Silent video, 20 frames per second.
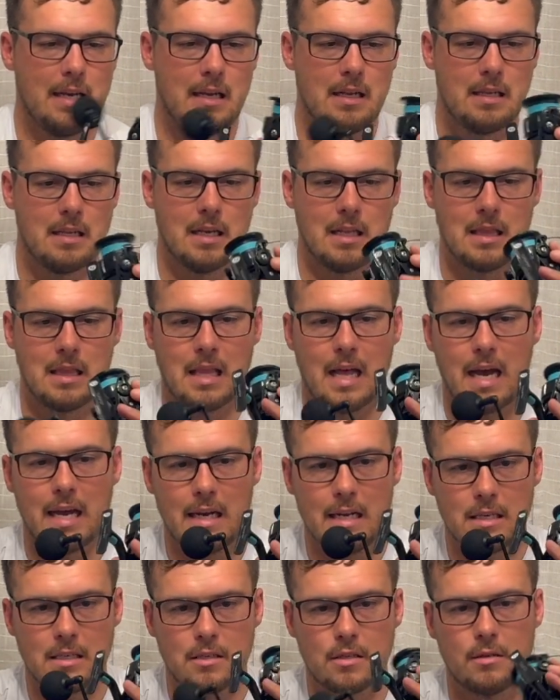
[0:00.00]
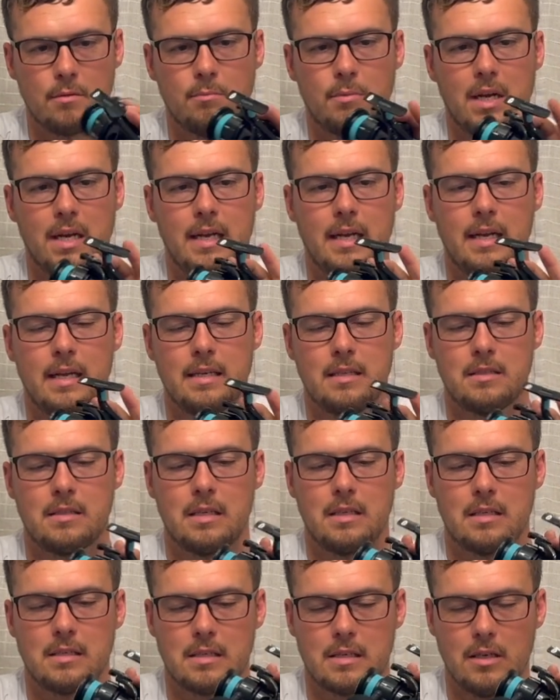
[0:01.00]
the lightest, but it
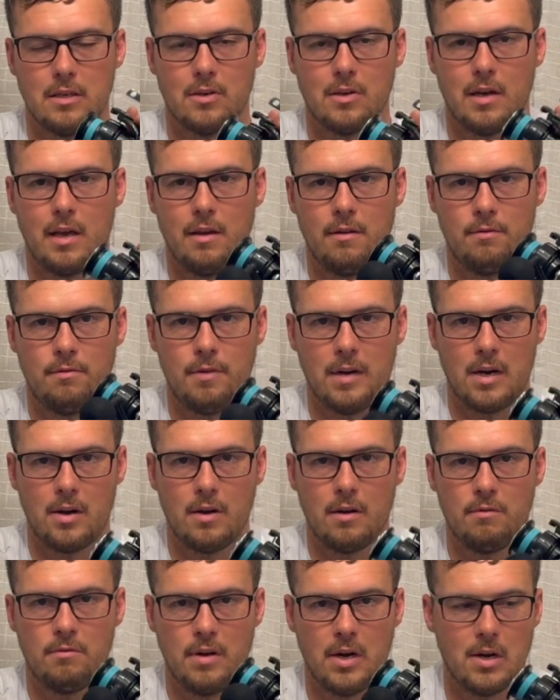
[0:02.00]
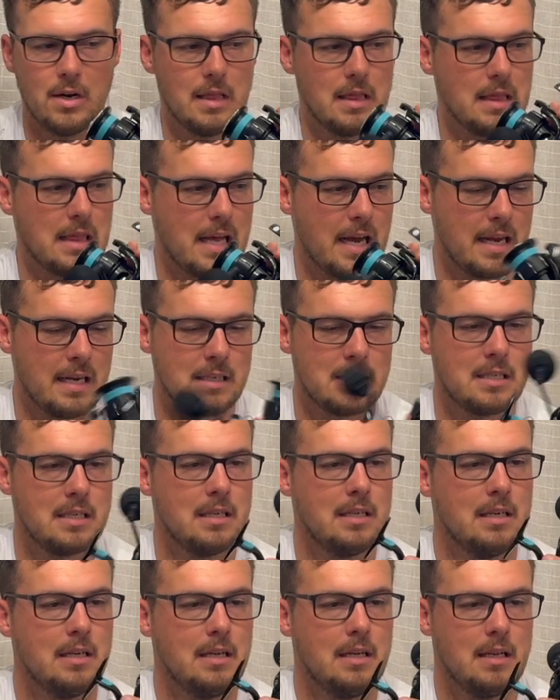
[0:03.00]
is still a very, very light
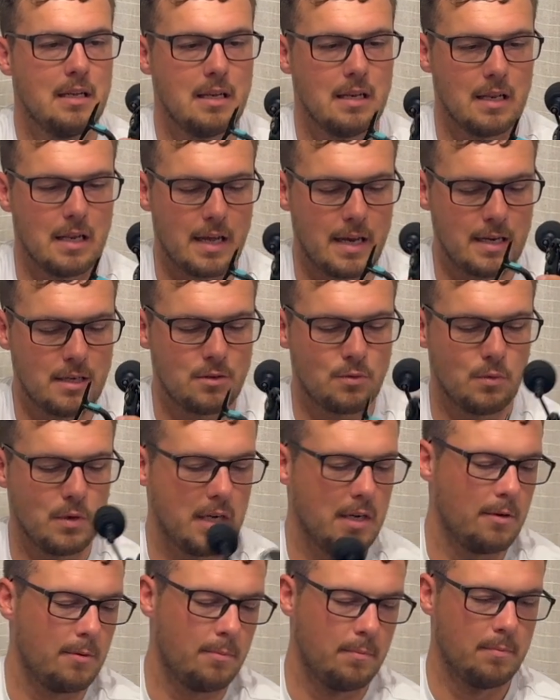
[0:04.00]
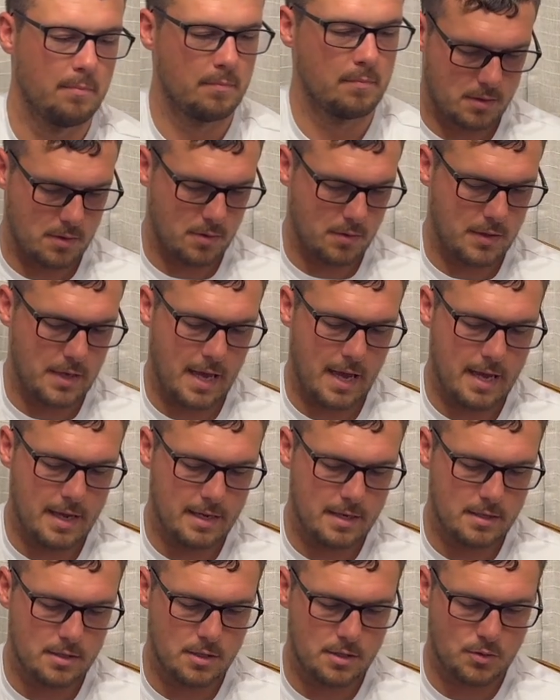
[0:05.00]
reel. So that
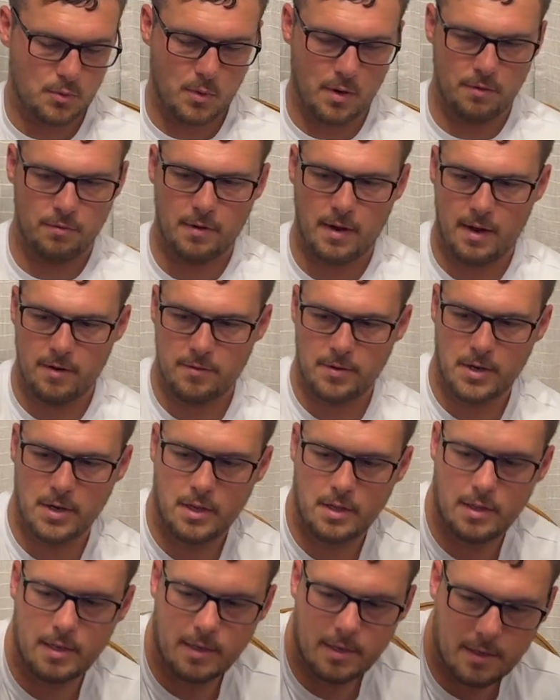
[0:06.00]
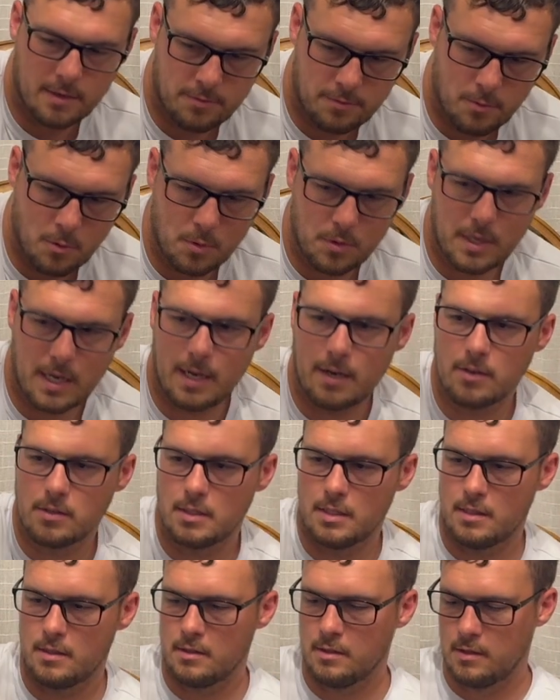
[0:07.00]
is the
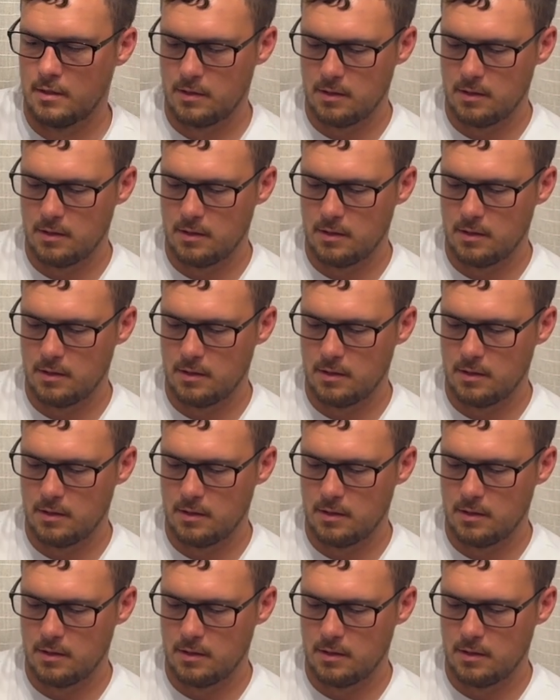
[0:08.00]
4000.